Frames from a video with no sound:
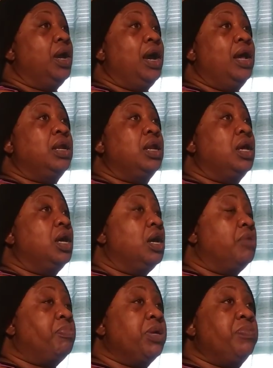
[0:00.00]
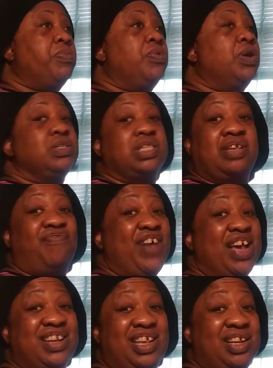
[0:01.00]
I love people. Also, if
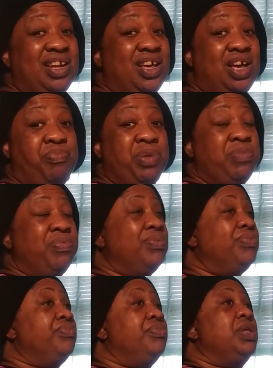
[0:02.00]
I didn't love people,